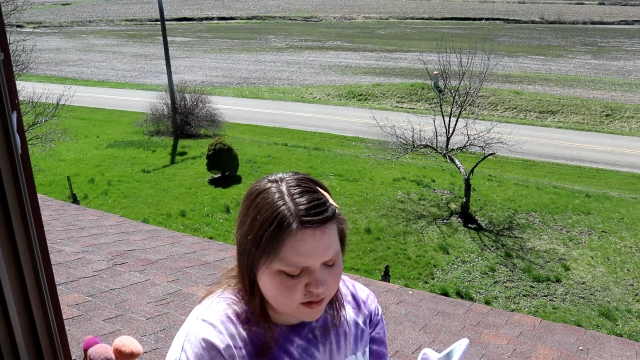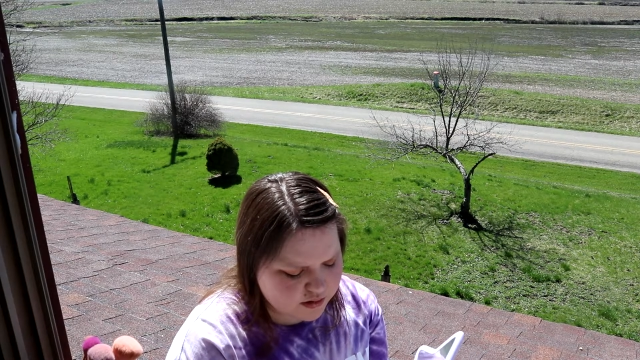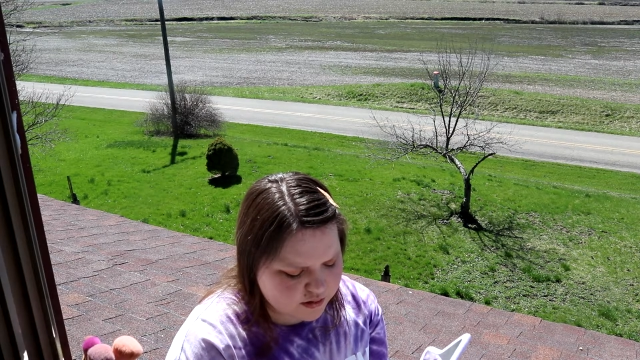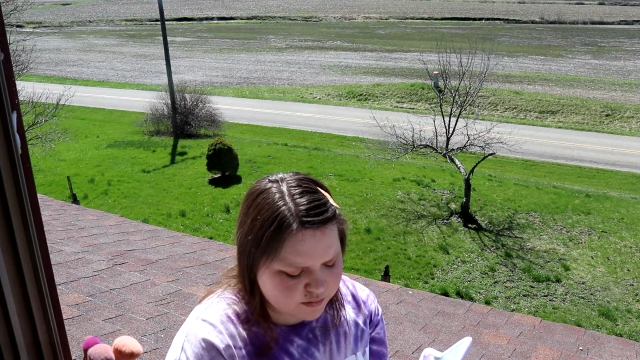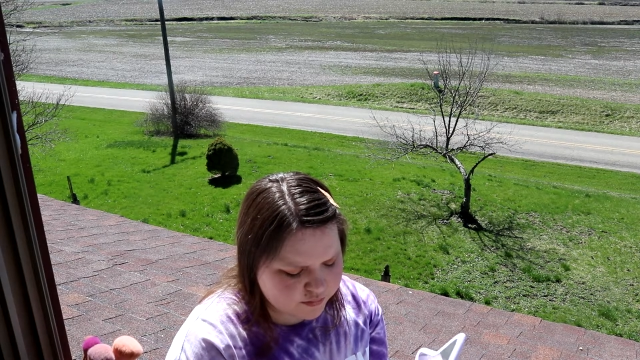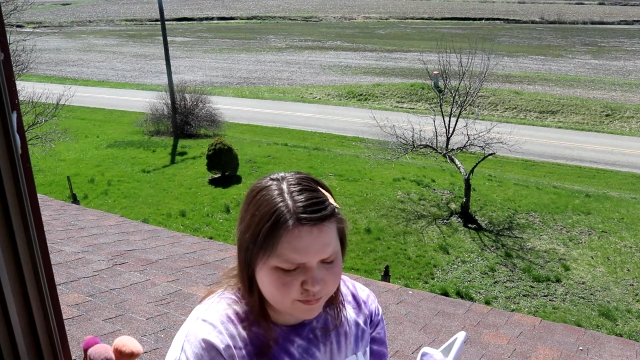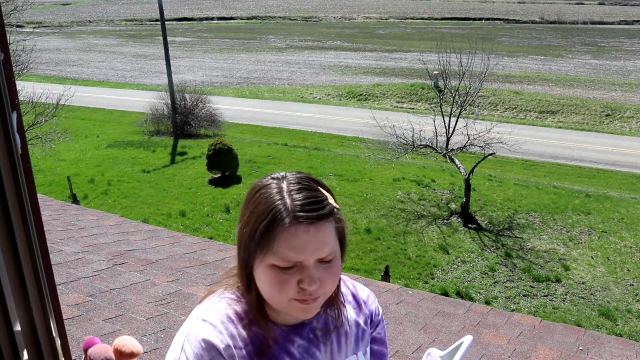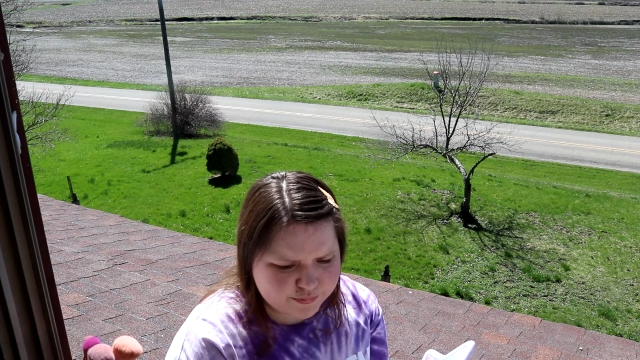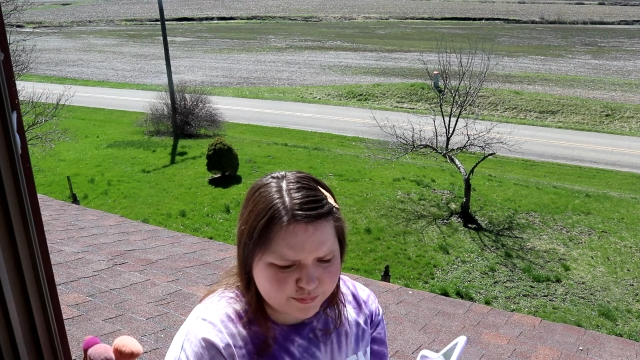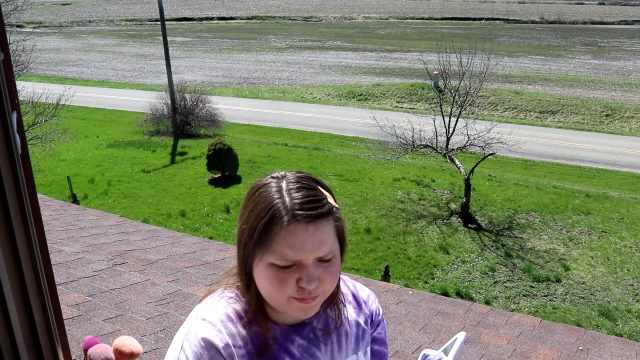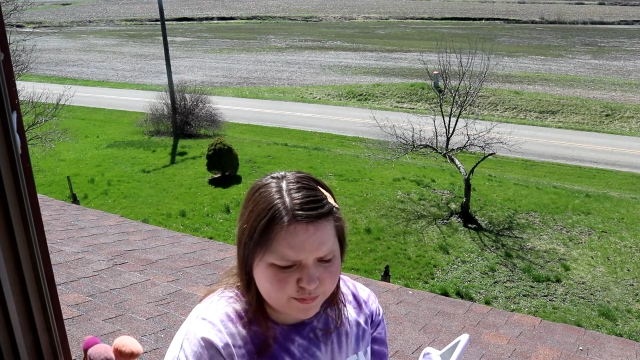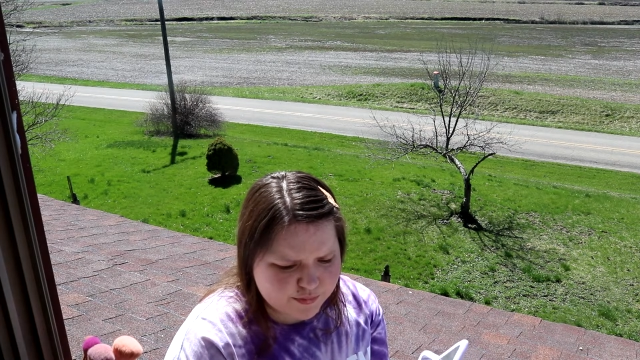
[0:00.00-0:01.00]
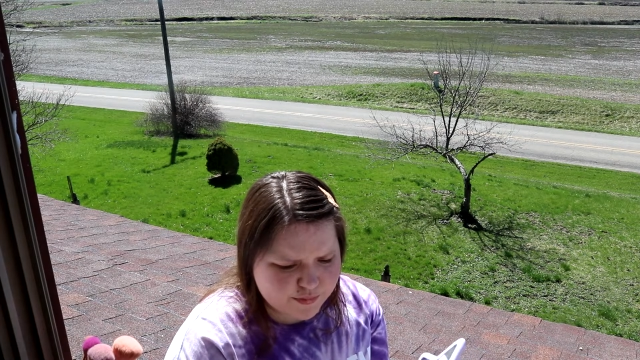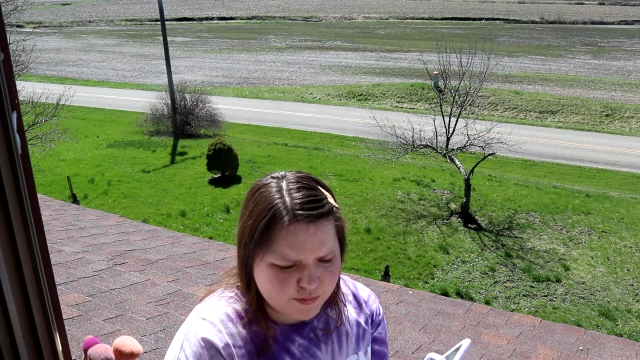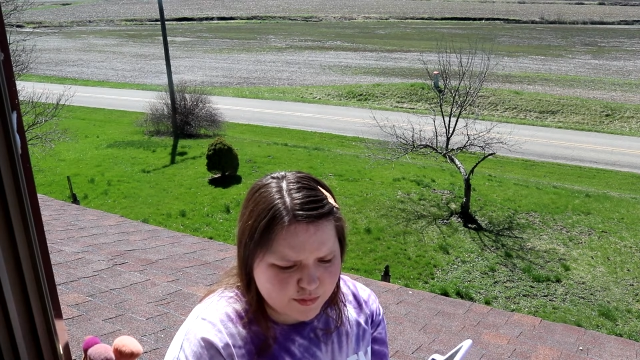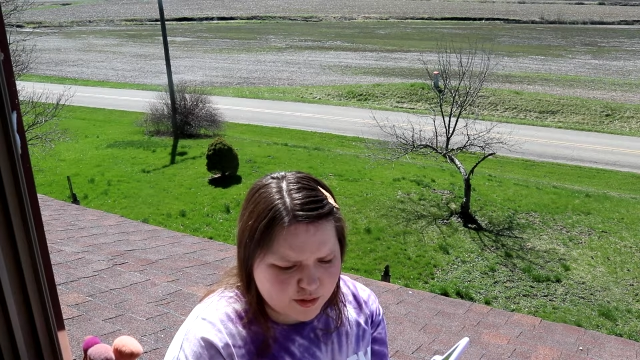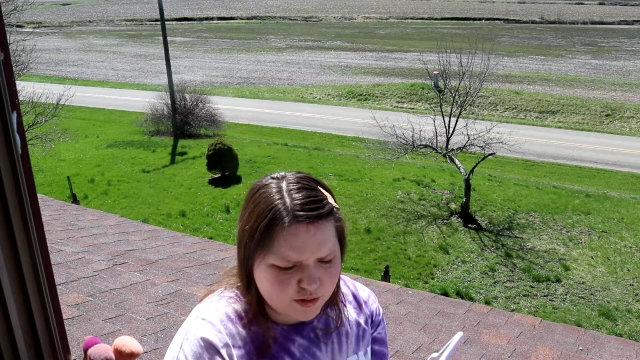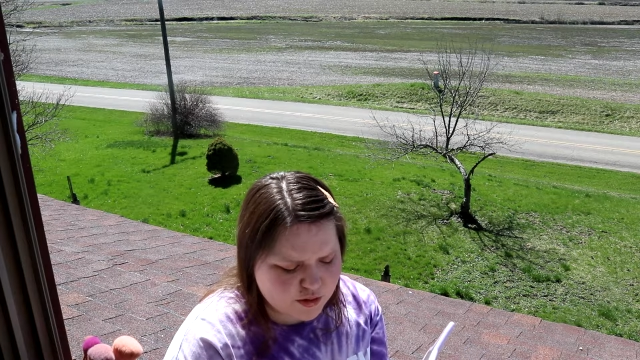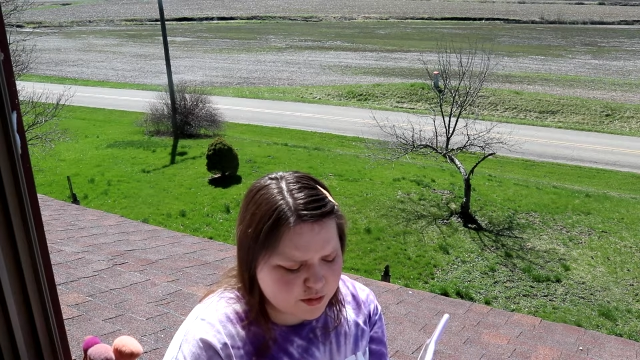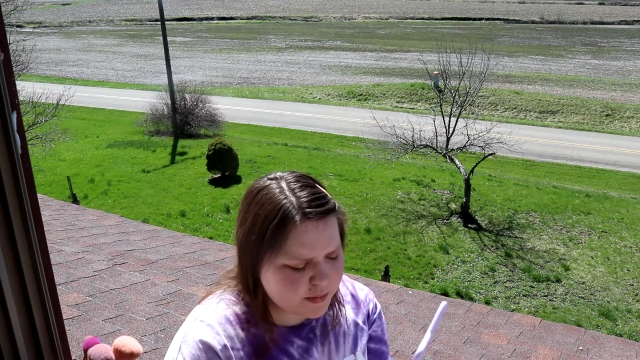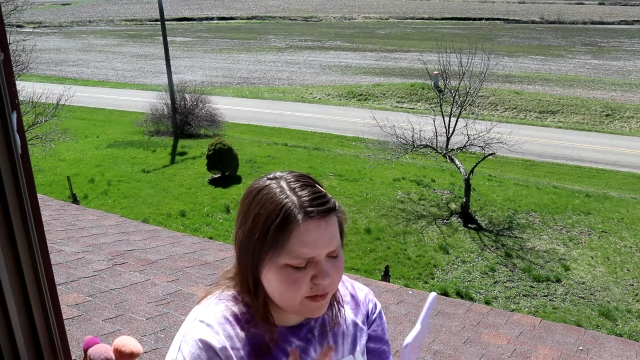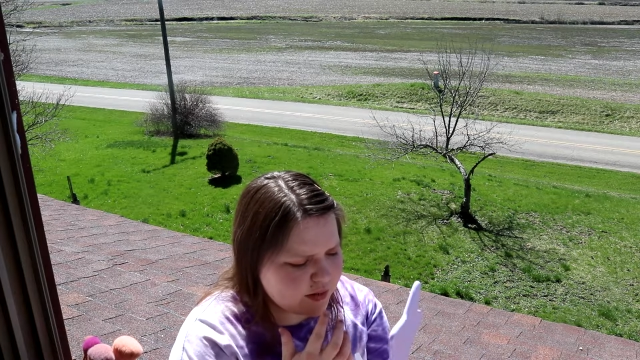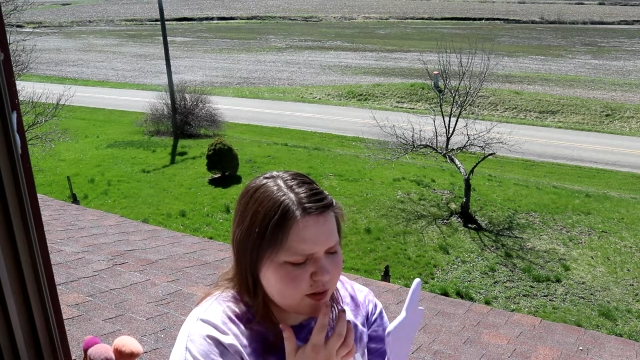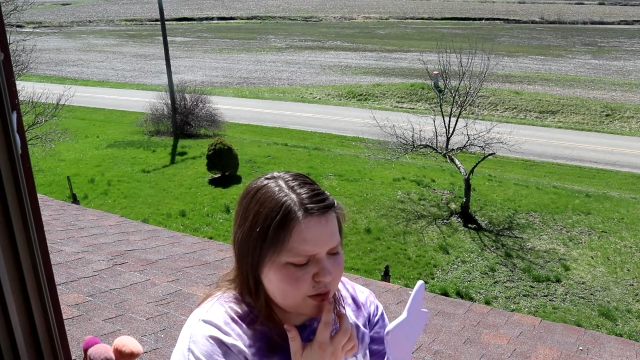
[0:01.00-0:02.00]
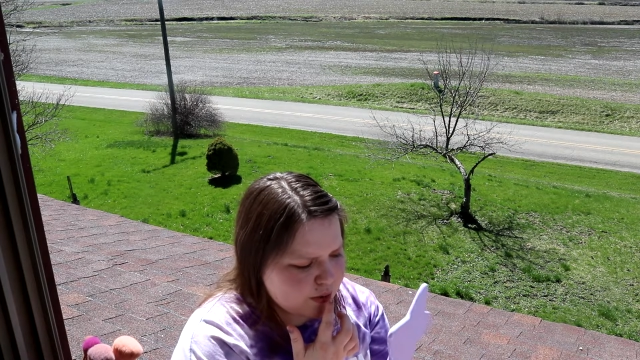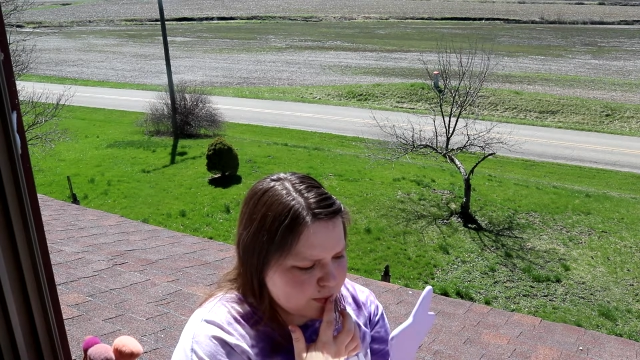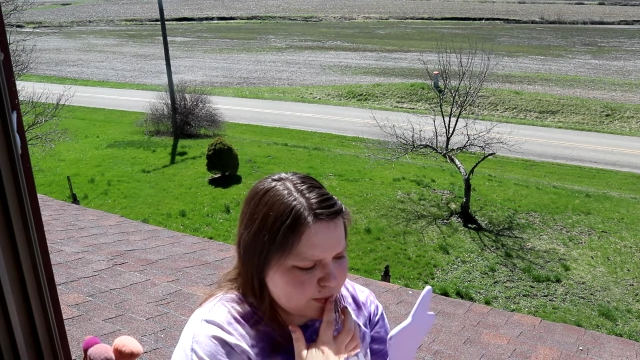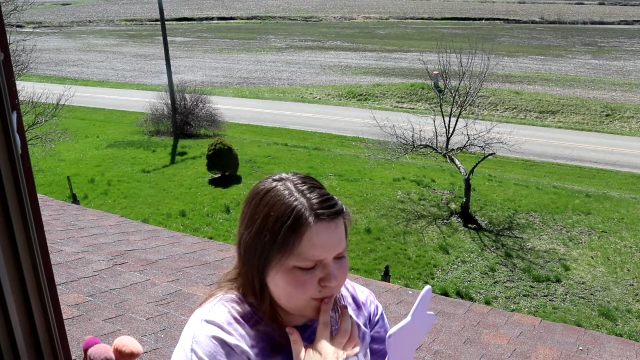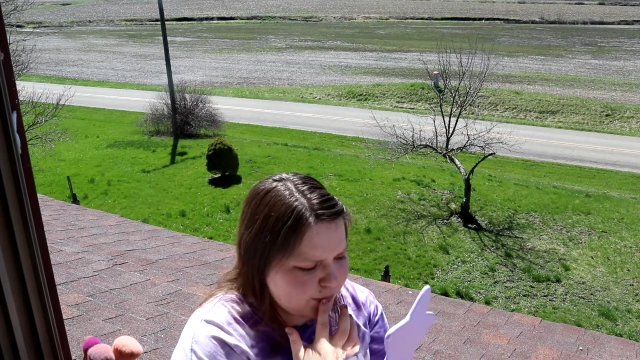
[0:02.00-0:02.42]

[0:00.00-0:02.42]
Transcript: going to use my finger.